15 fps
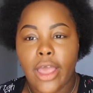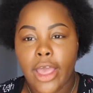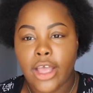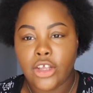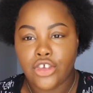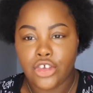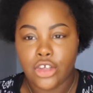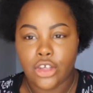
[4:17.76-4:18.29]

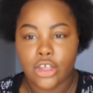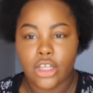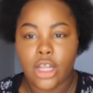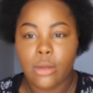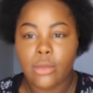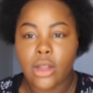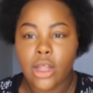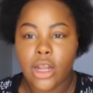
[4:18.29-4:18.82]
ashy and
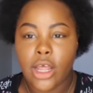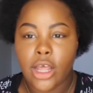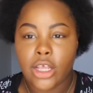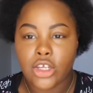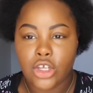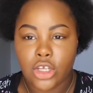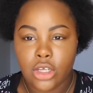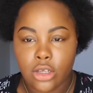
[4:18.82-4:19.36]
I'm not
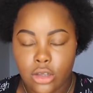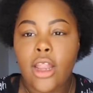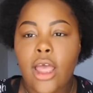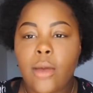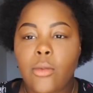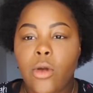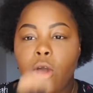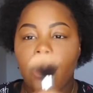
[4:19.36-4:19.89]
ashy.
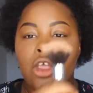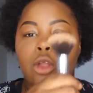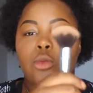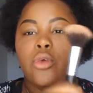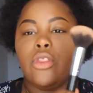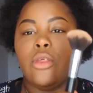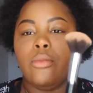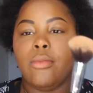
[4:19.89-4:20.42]
Now I'm going in
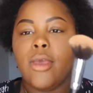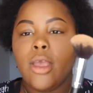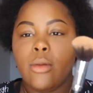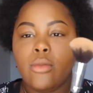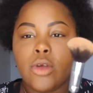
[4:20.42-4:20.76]
with a bigger